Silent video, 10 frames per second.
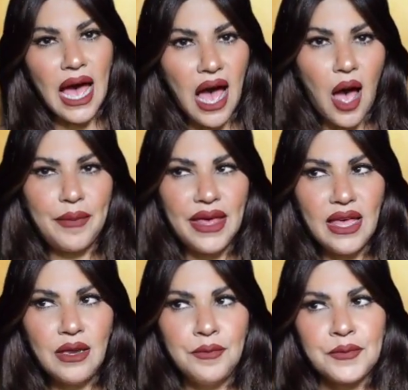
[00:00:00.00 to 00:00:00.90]

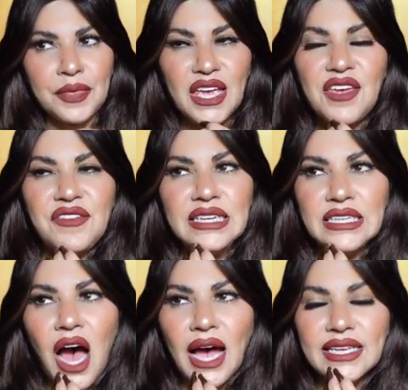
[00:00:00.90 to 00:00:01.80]
happen if he
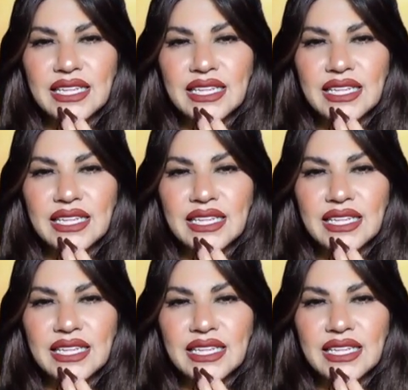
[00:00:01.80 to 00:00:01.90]
dies.